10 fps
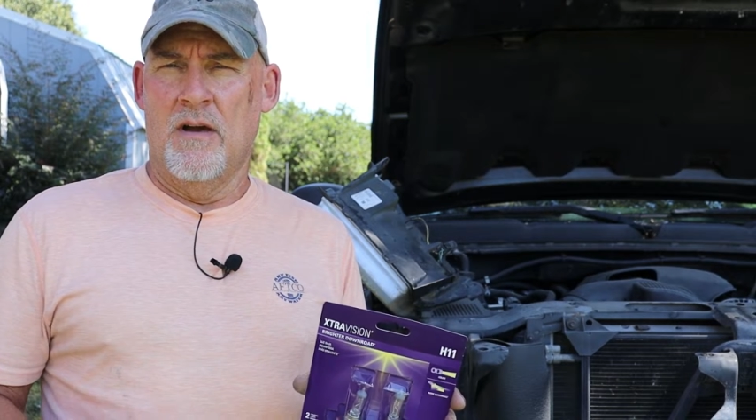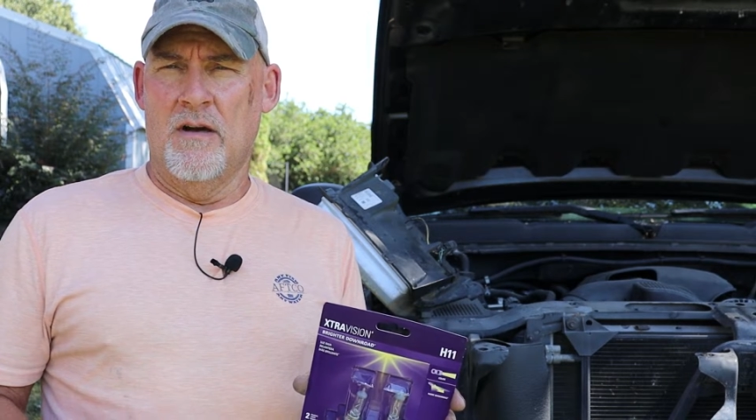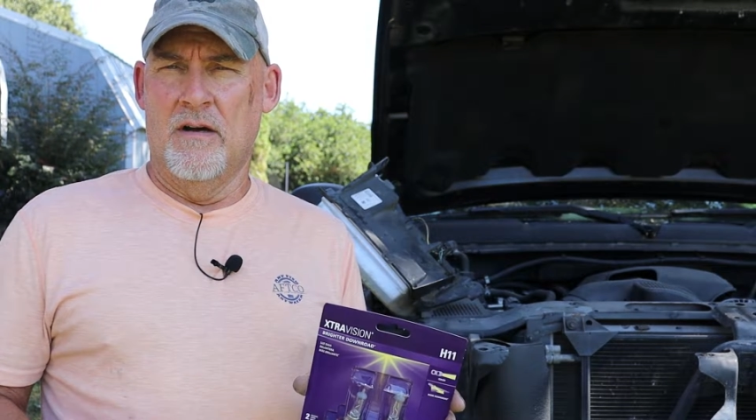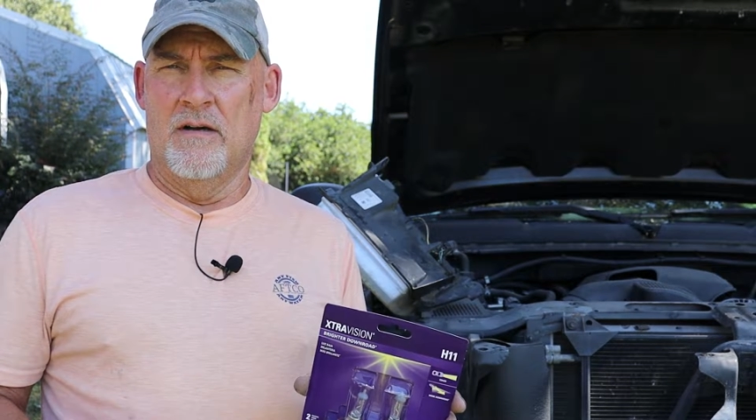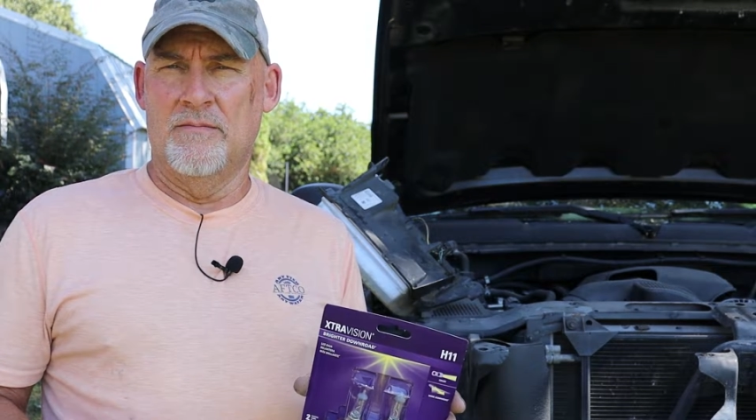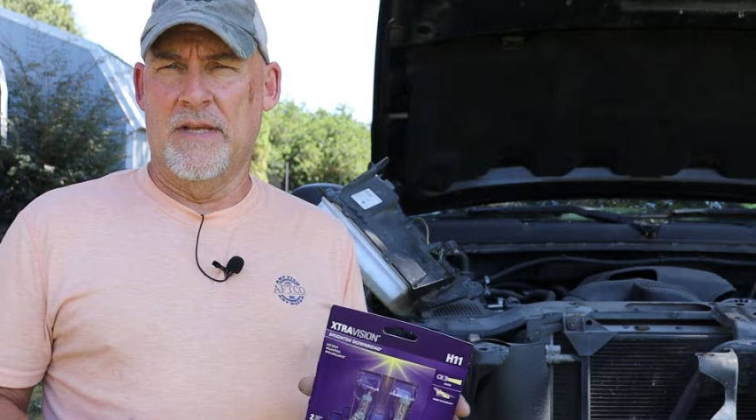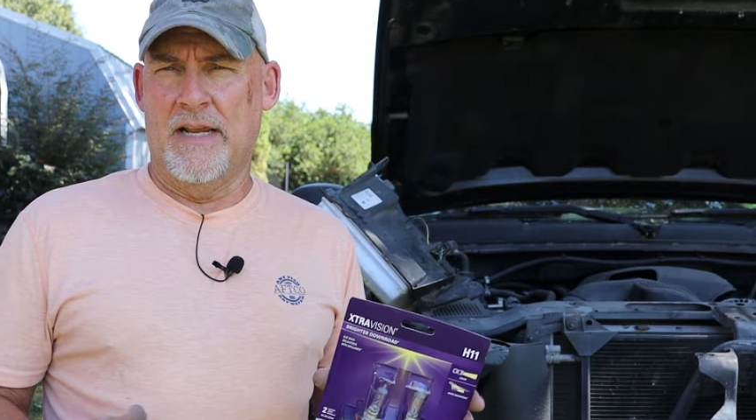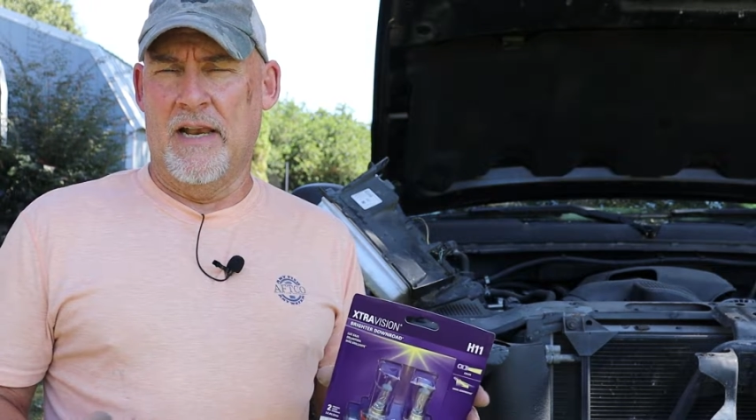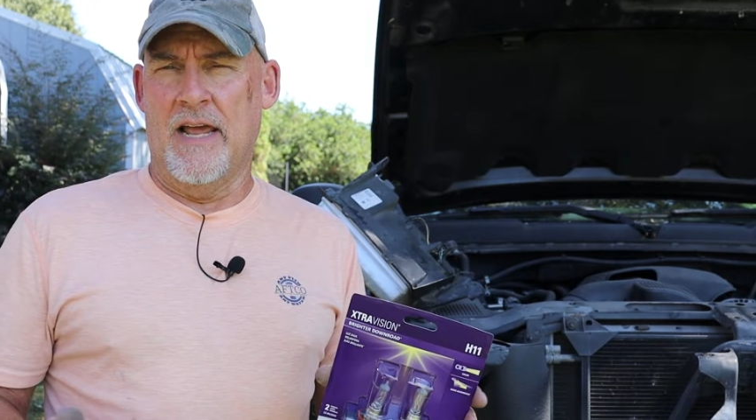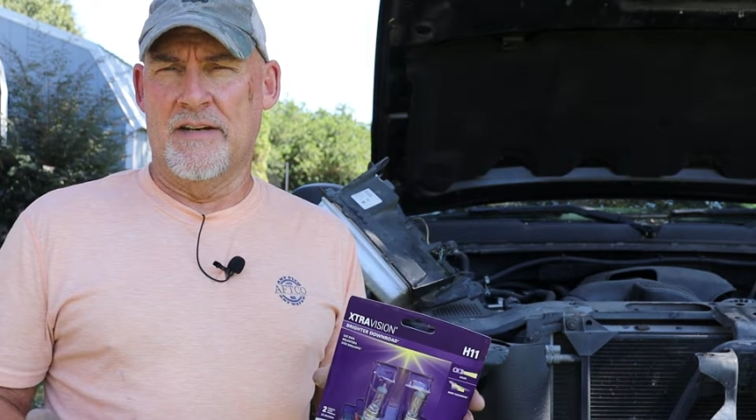uh,
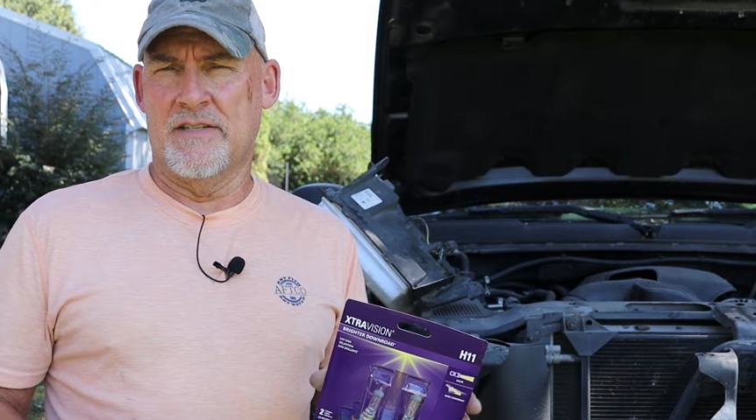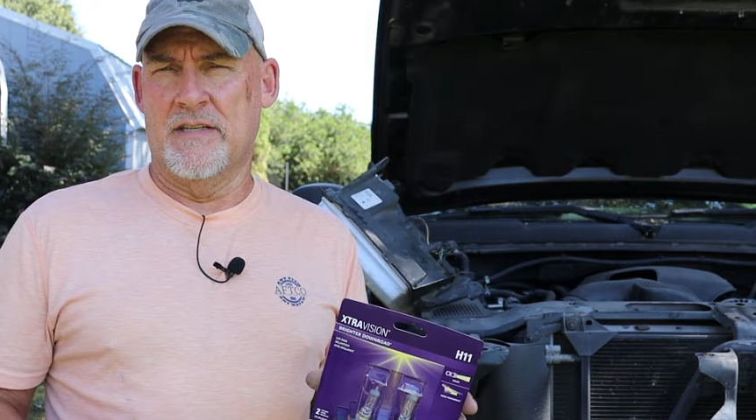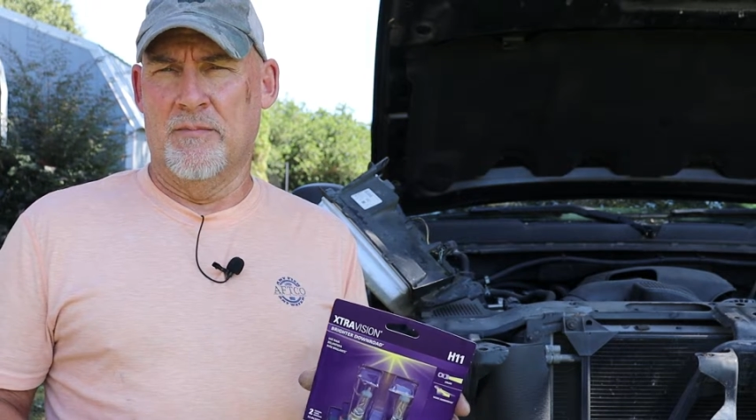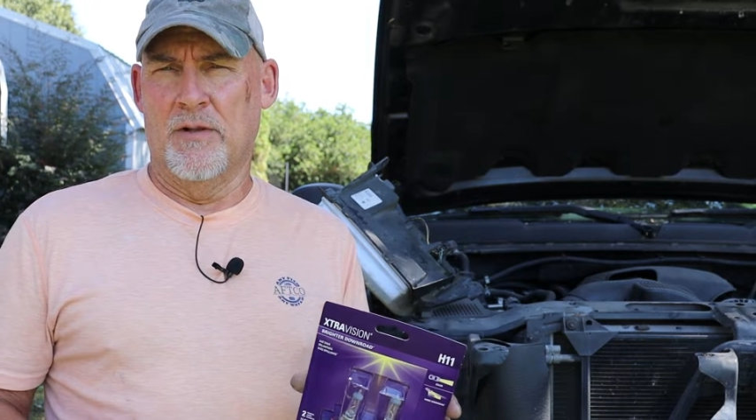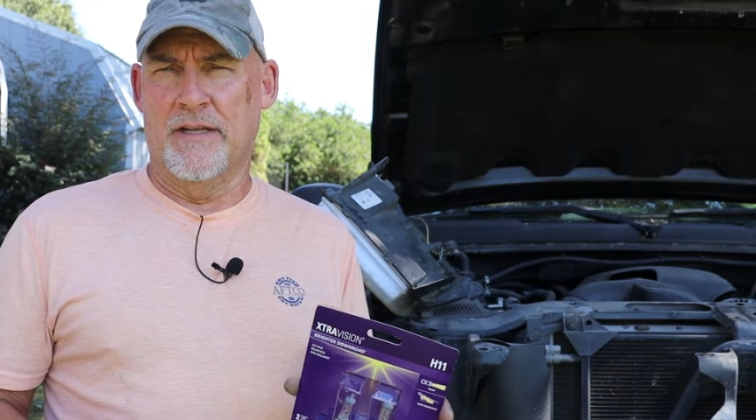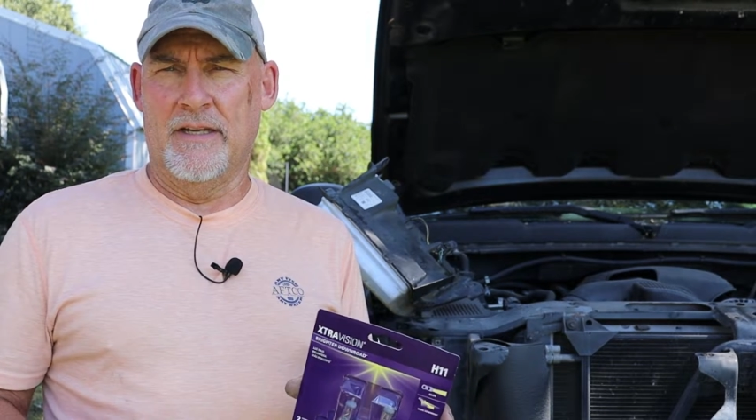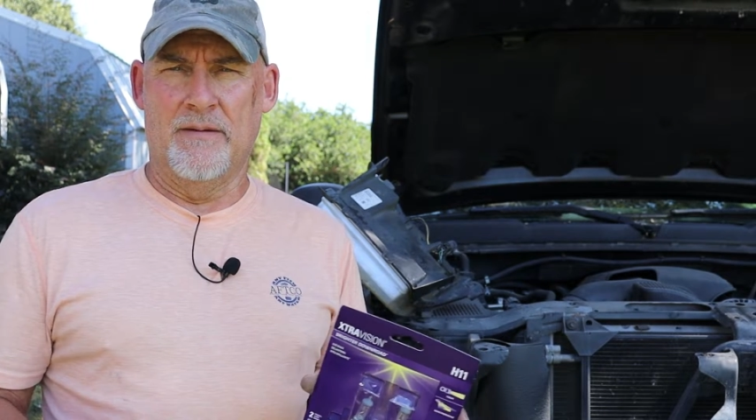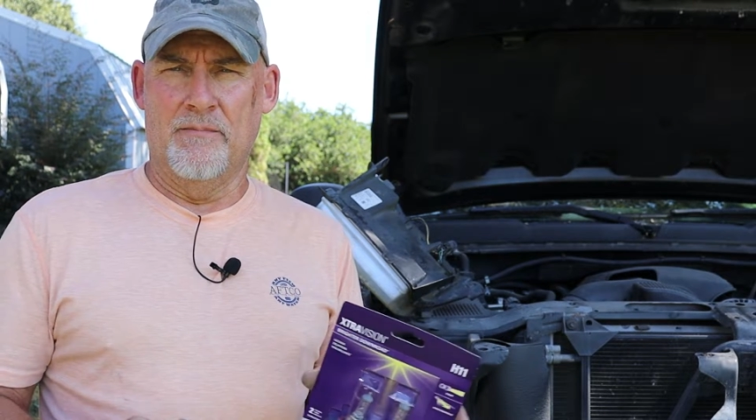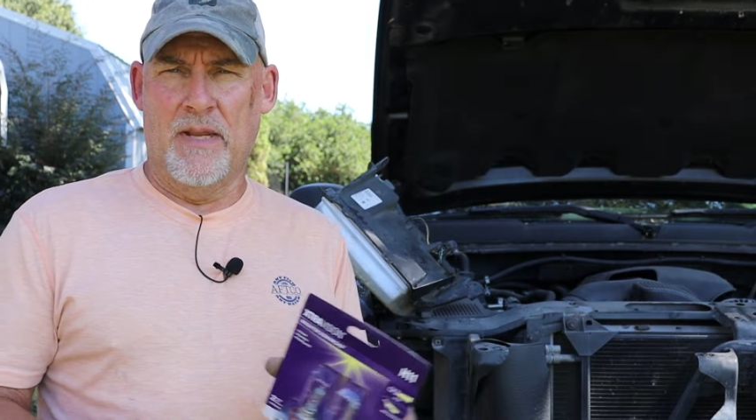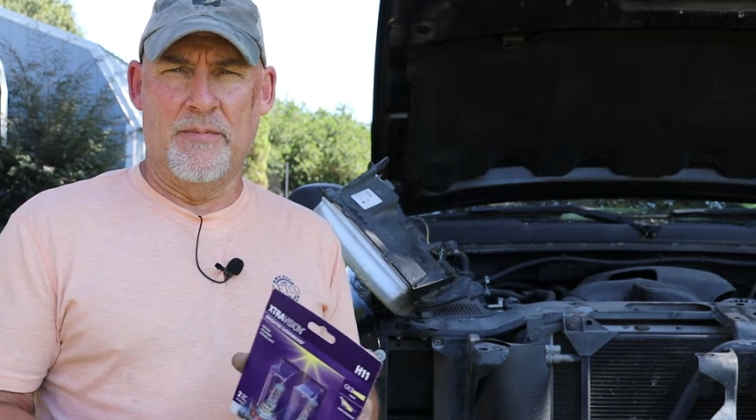headlight assembly
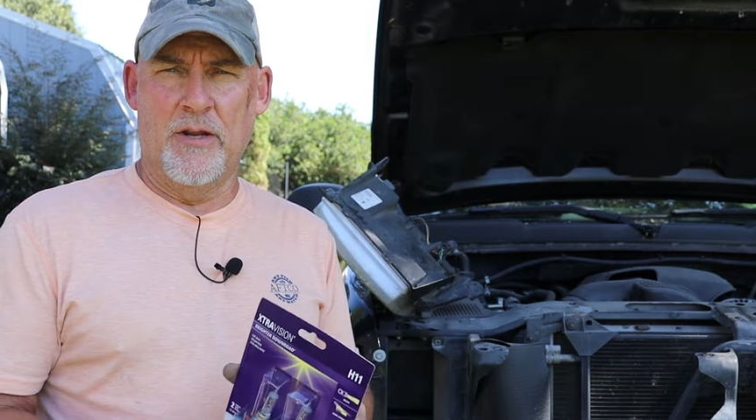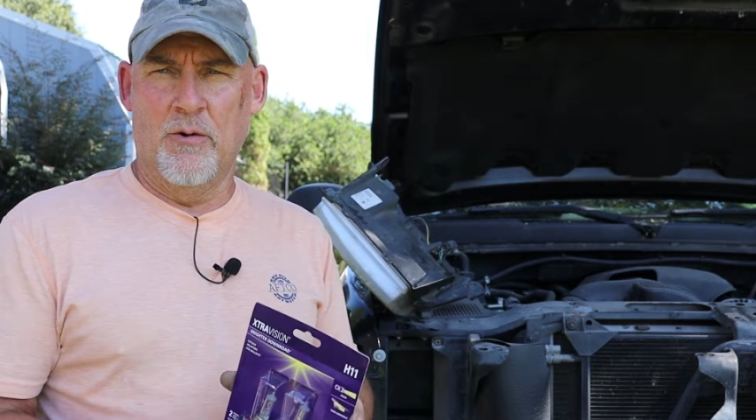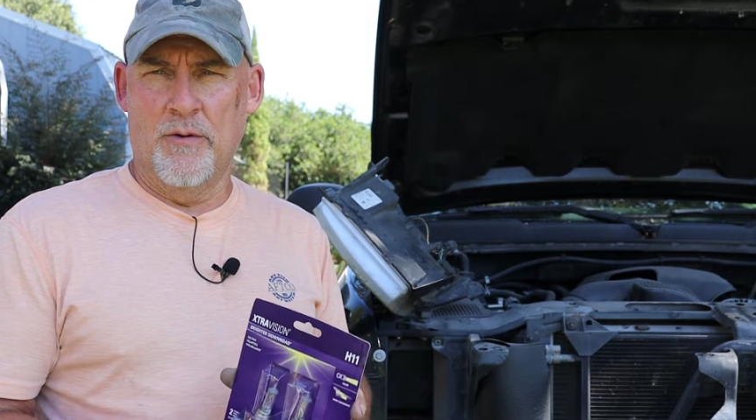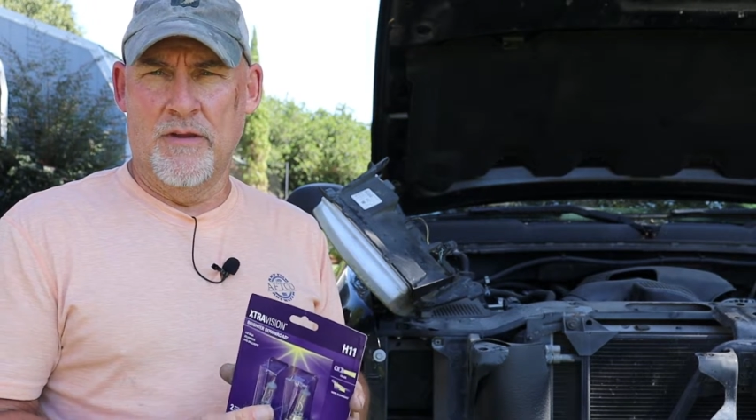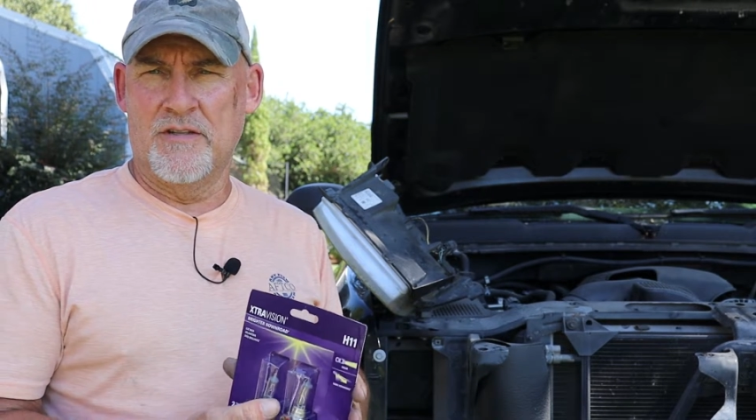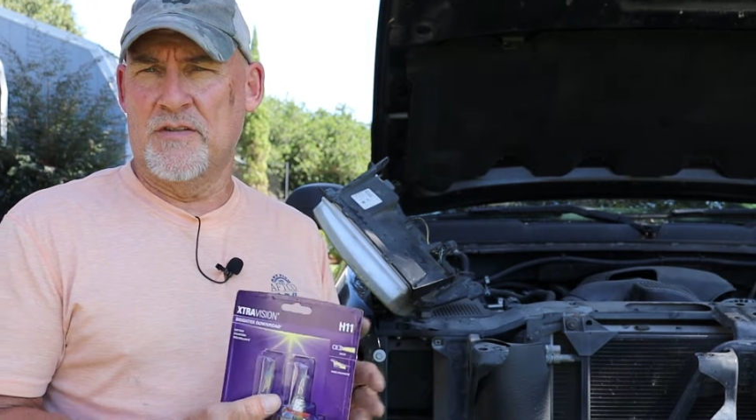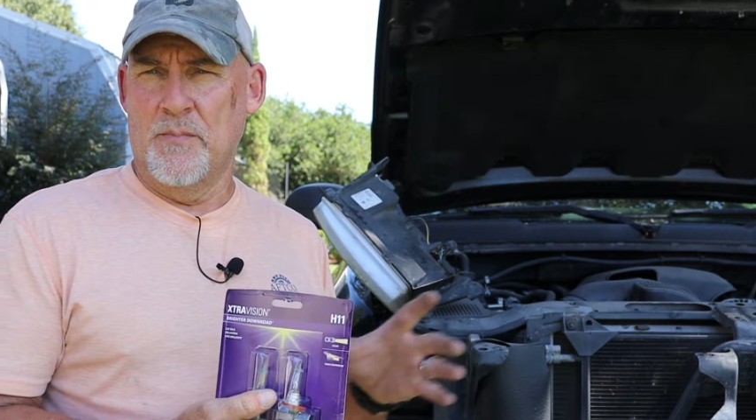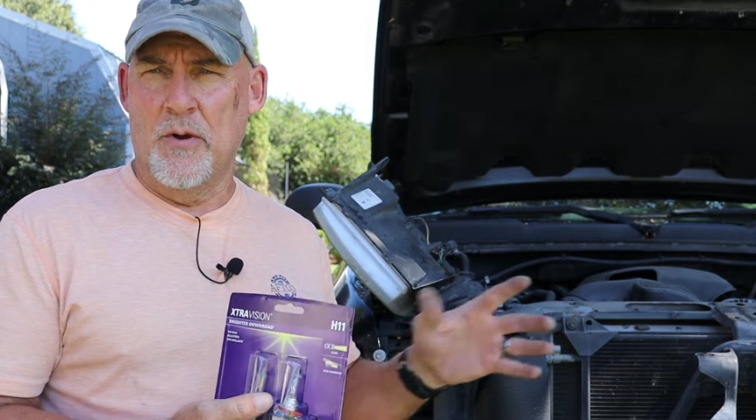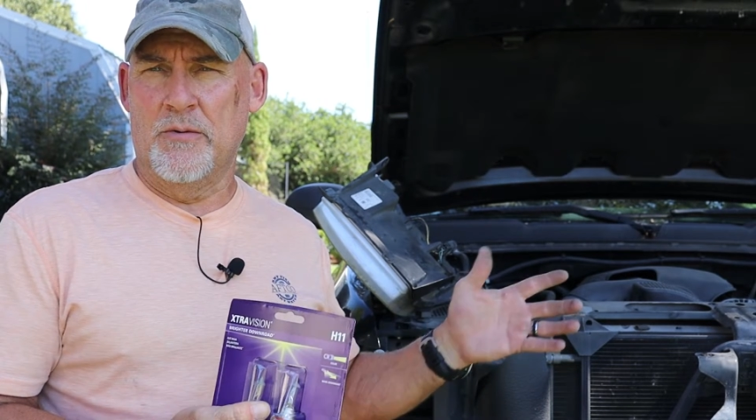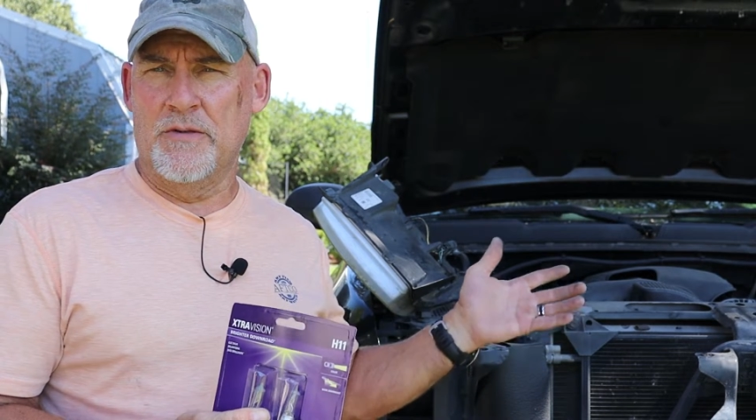and maybe go with a
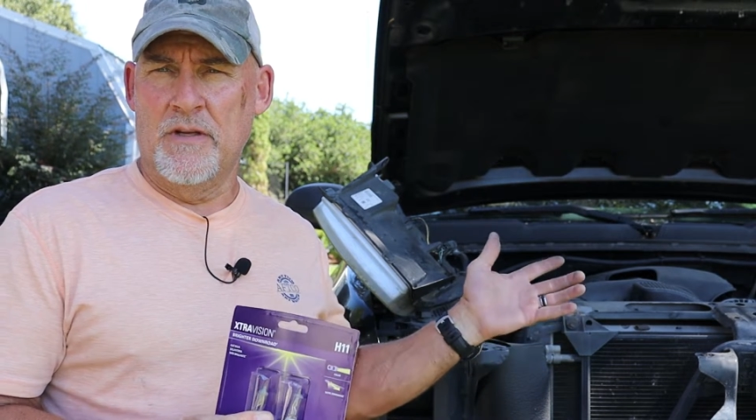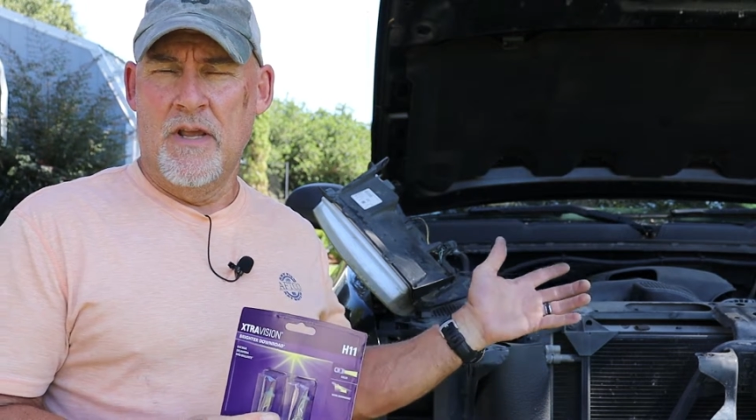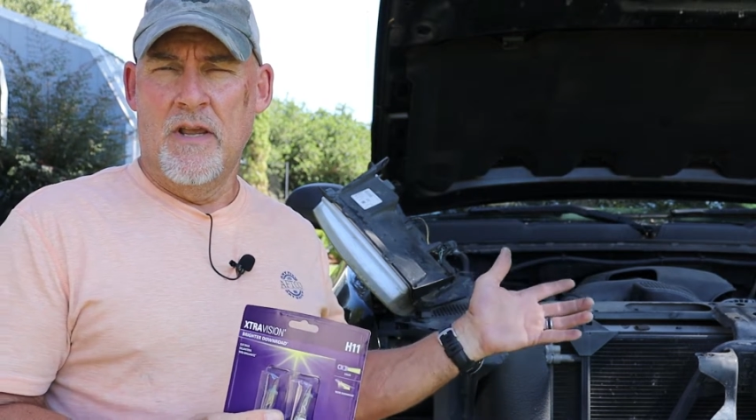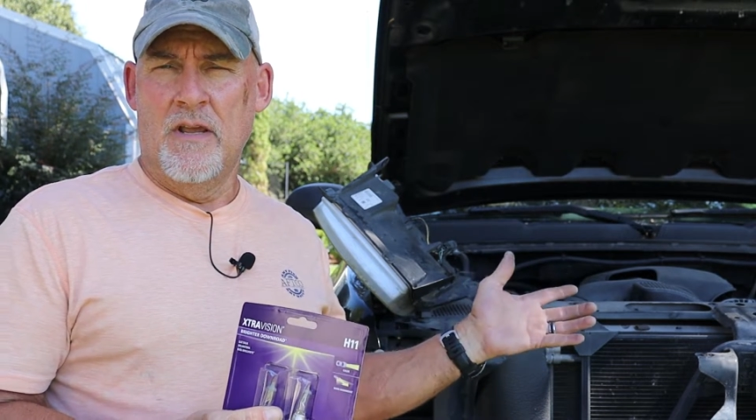smoked